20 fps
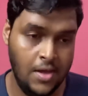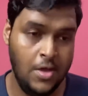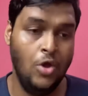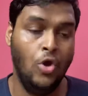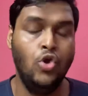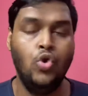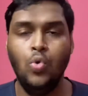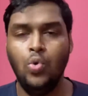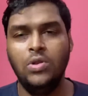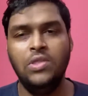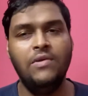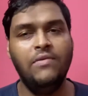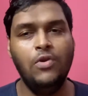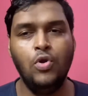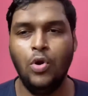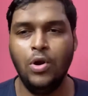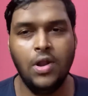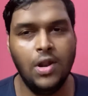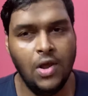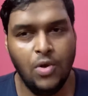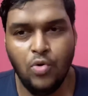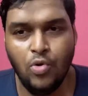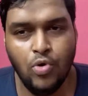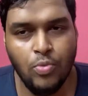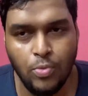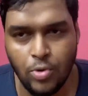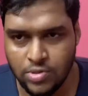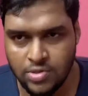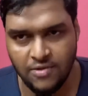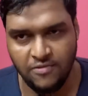They will not allow you to
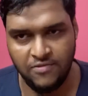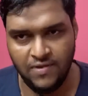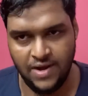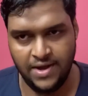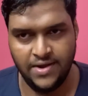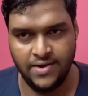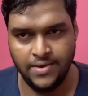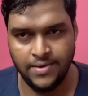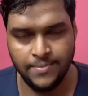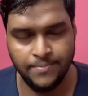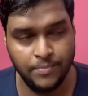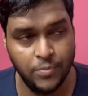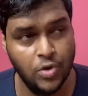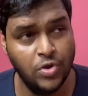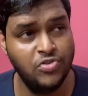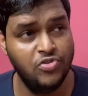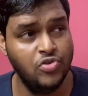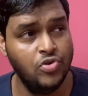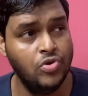board the flight, because